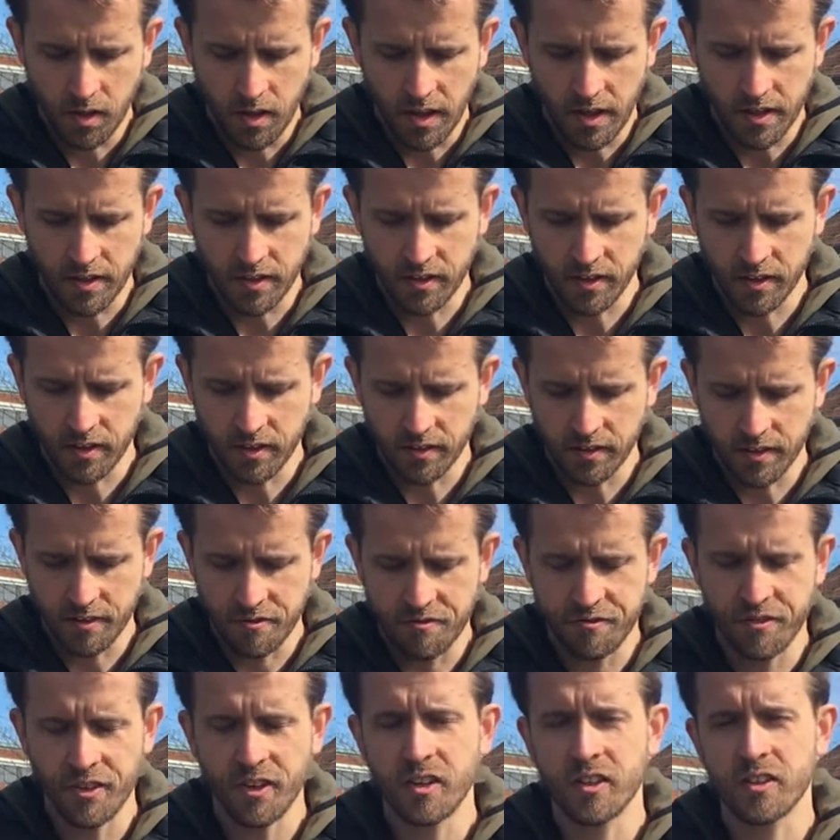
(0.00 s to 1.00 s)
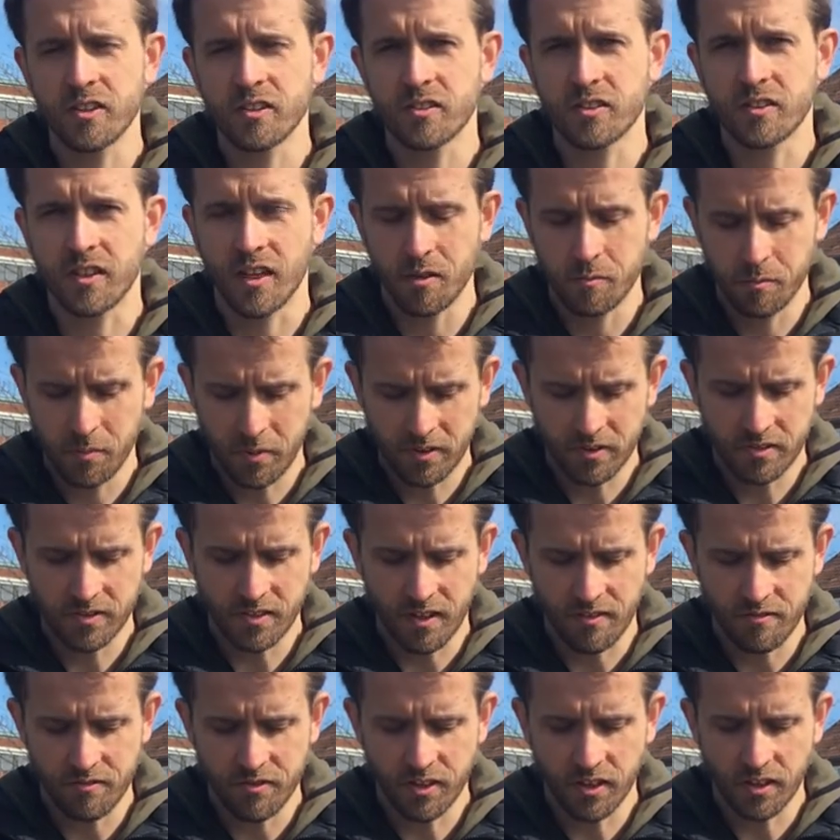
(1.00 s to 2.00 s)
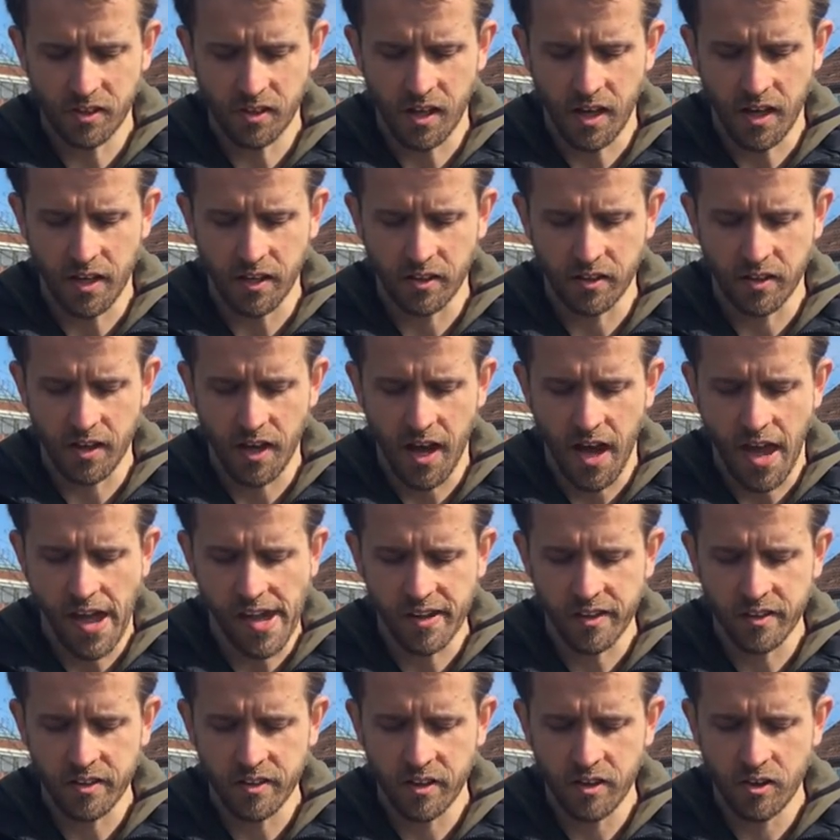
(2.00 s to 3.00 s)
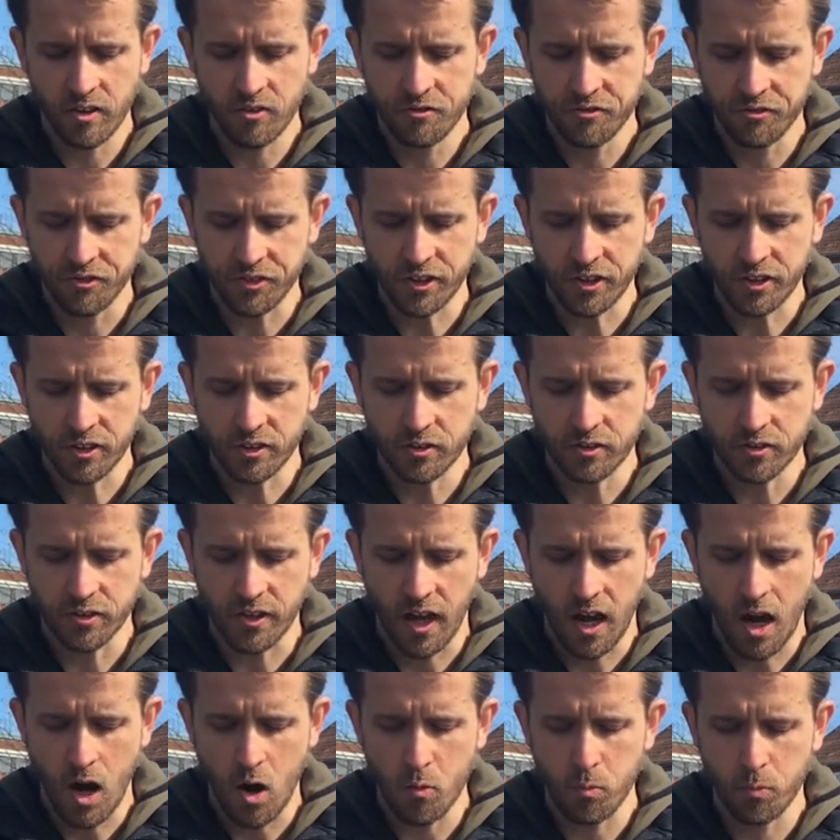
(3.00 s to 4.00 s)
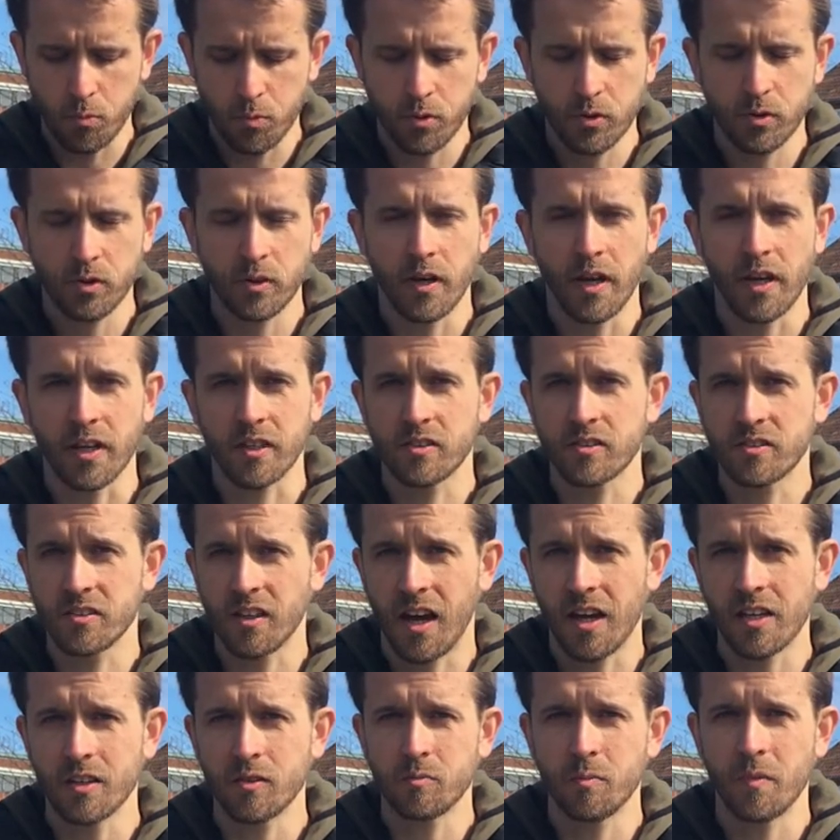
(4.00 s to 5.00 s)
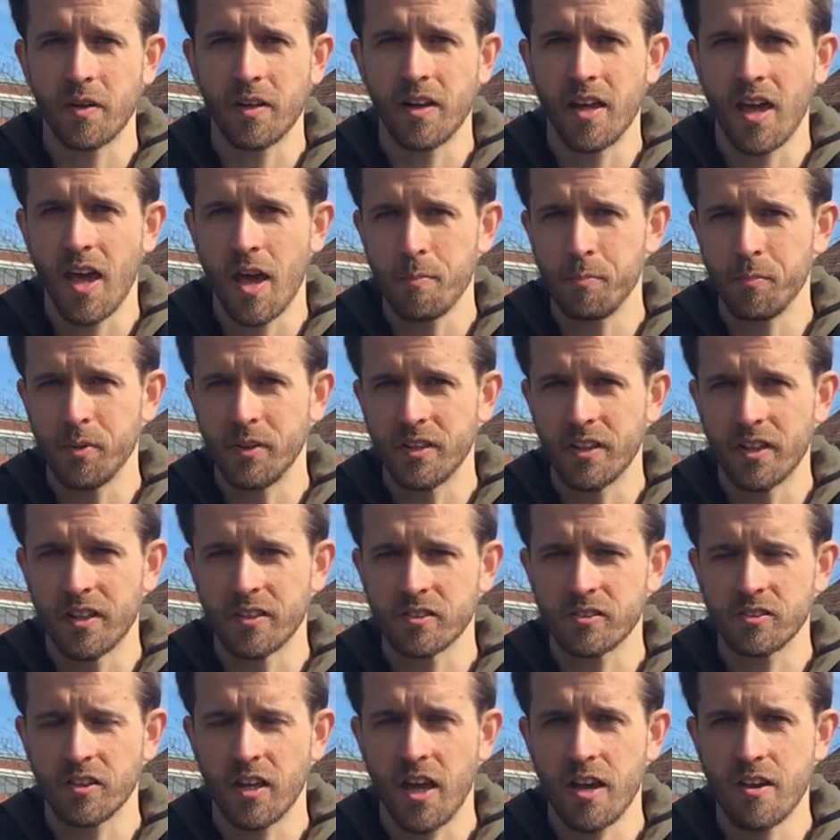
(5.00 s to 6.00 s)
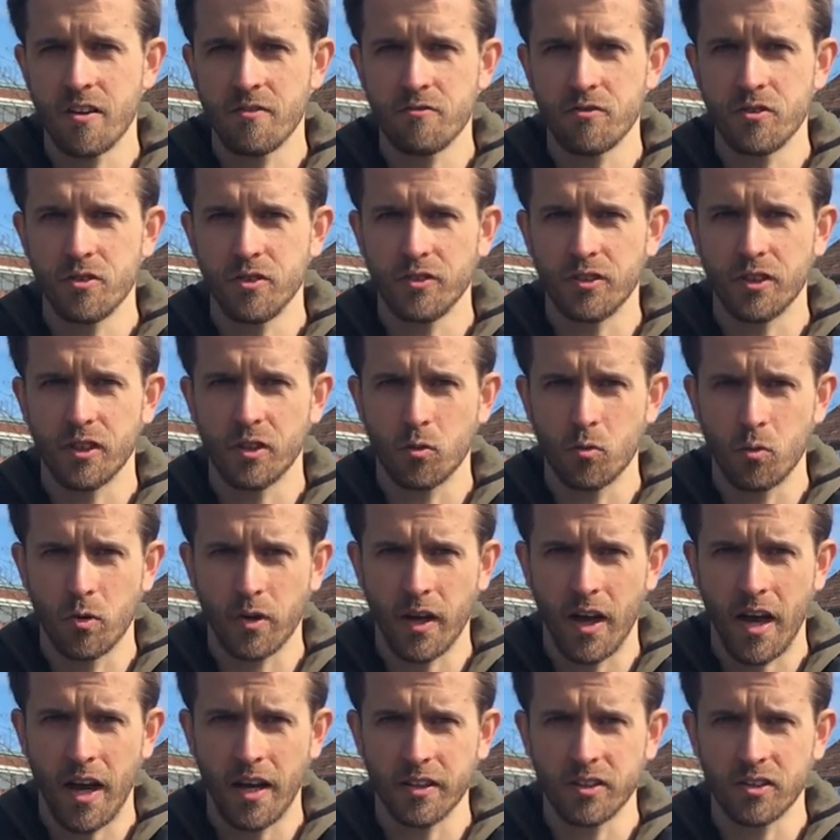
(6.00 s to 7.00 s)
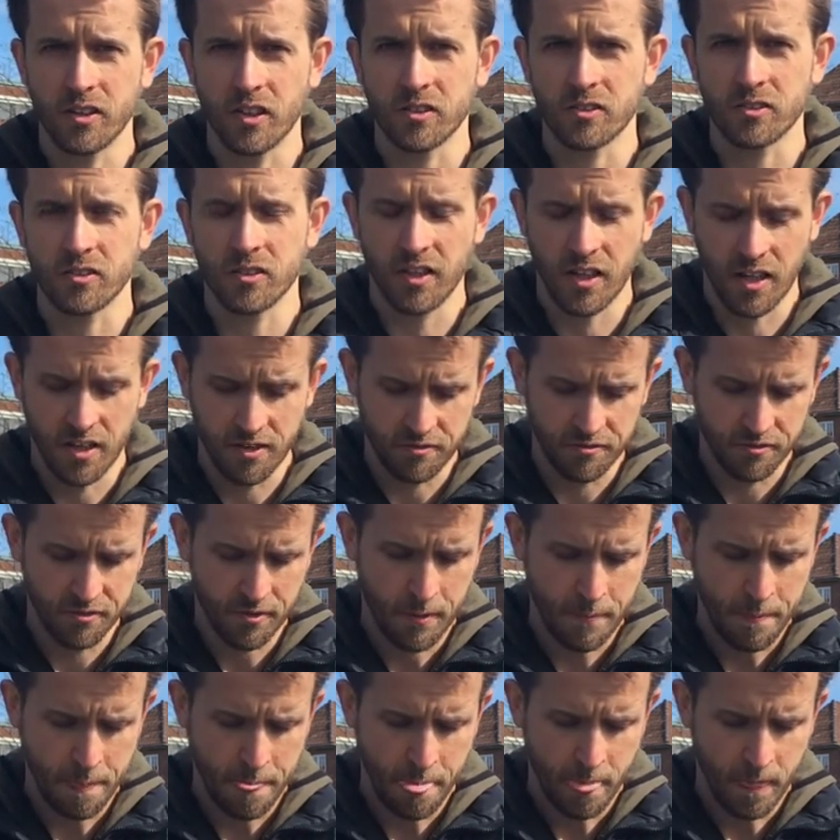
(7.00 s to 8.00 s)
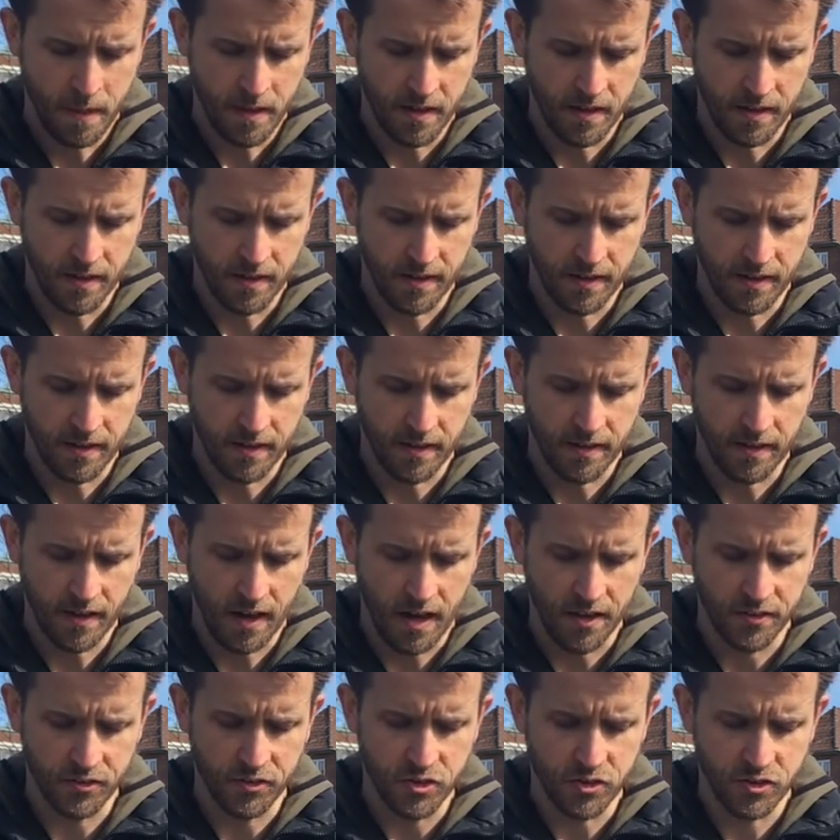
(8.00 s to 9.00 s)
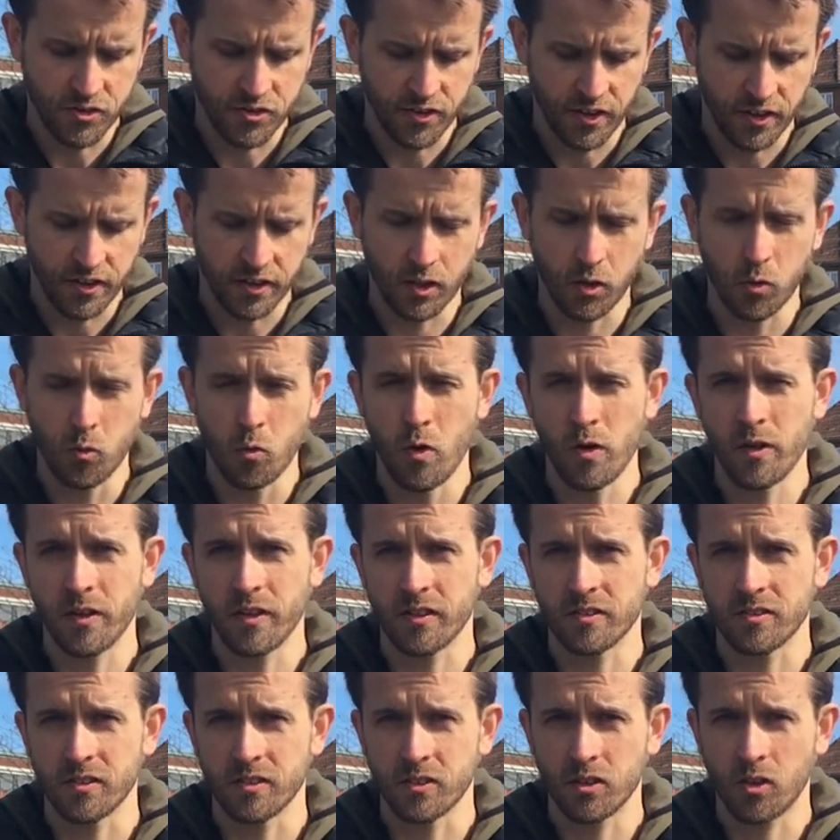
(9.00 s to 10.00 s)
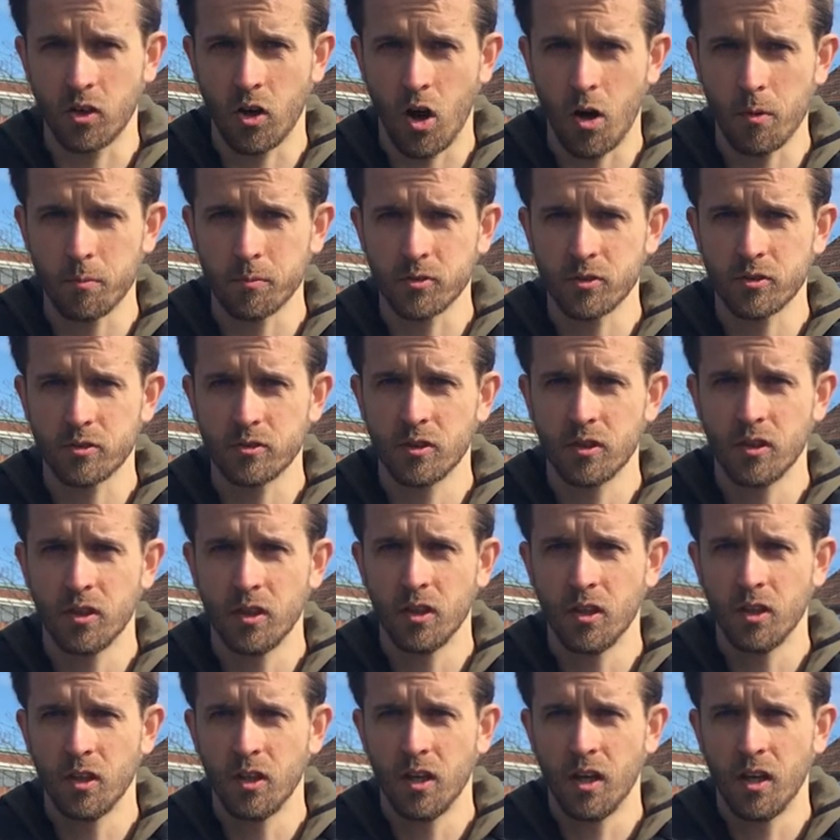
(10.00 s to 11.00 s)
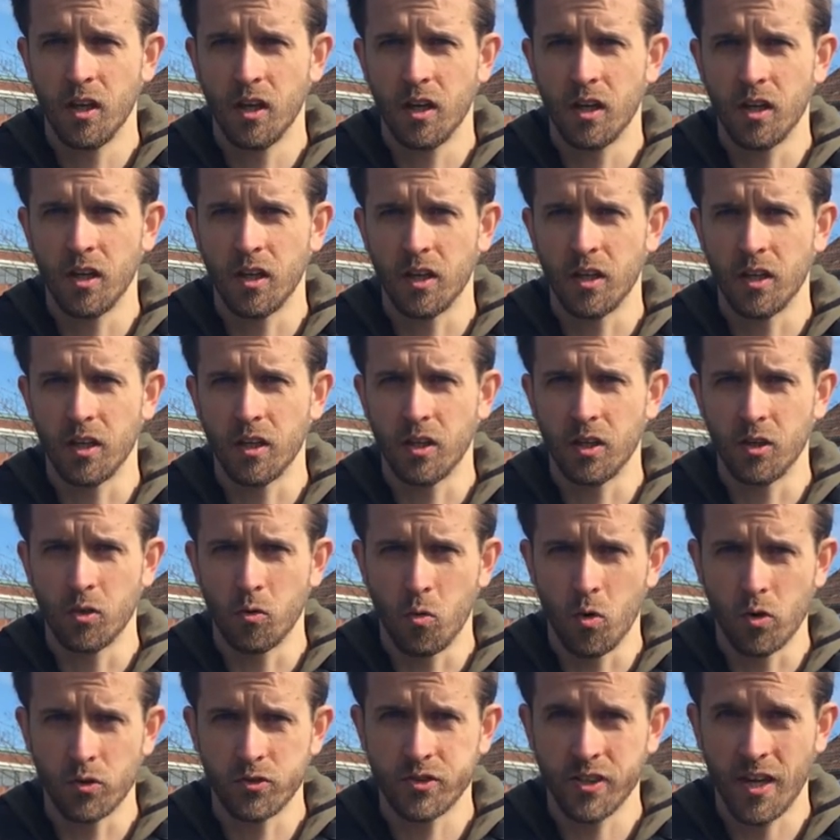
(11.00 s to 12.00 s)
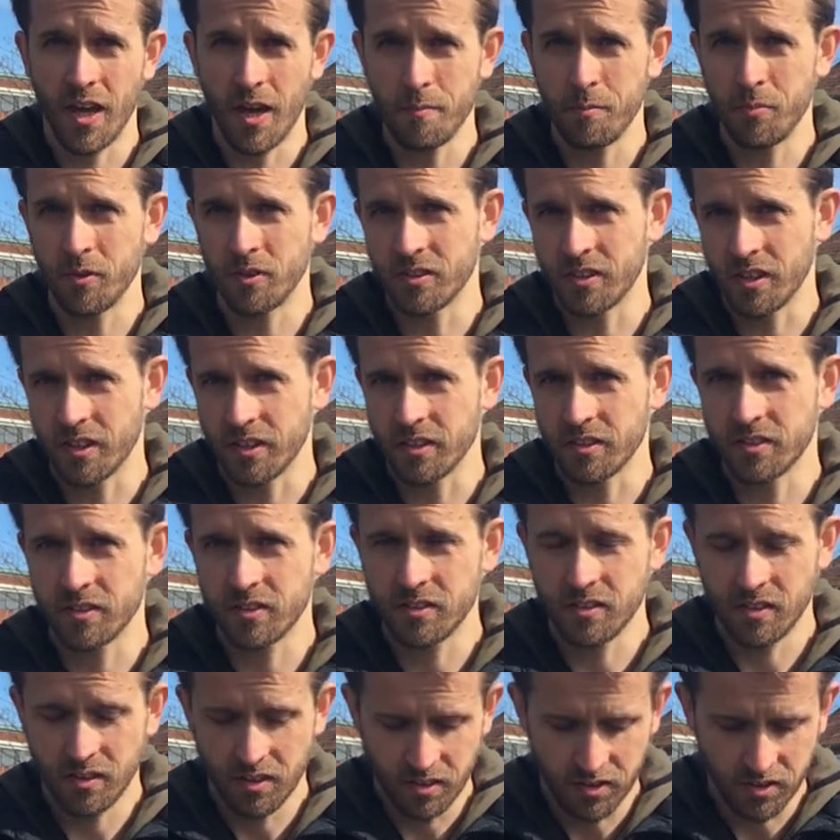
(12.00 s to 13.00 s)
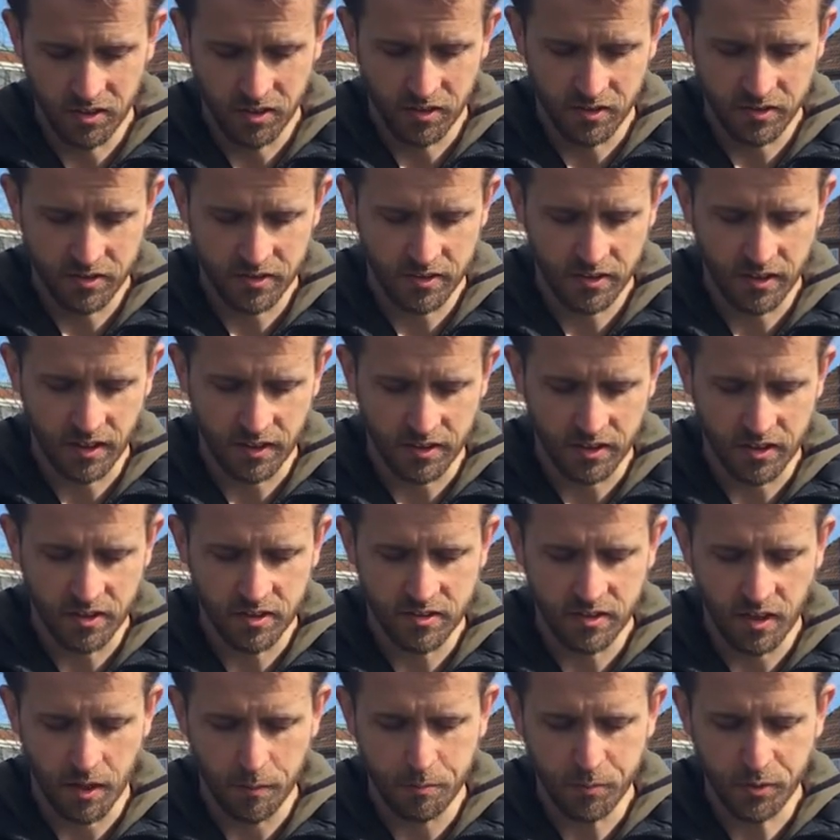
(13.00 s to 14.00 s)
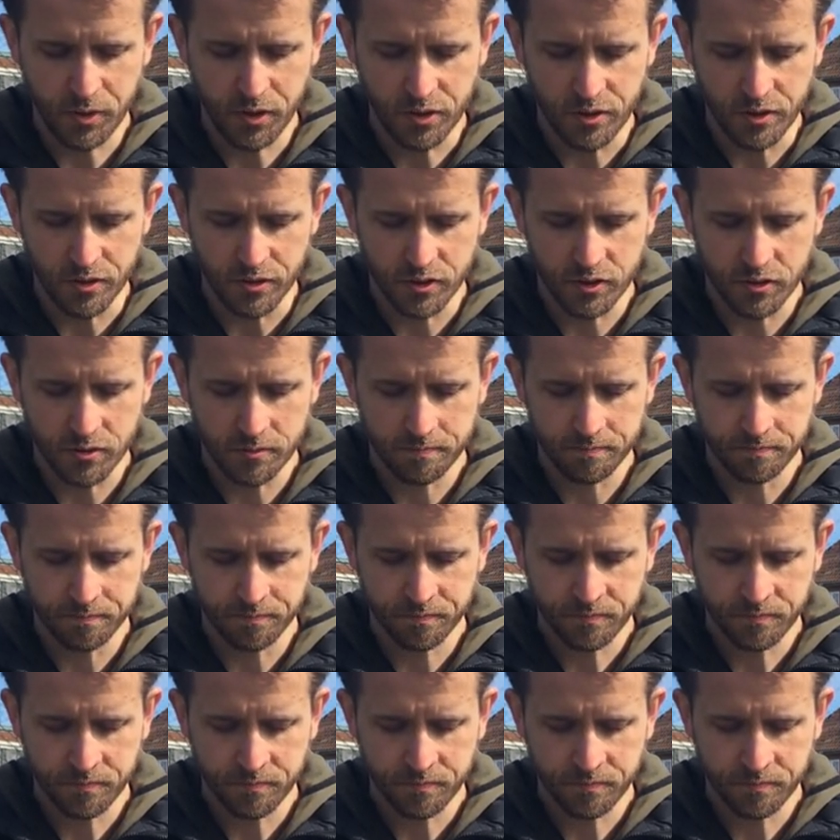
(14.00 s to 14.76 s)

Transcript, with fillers: and uh, the feelings can be something like anger, fear, doubt, excitement, happiness, everything what I doesn't have. Uh, understanding where does it comes, uh, what's happened that it's that, that it appears.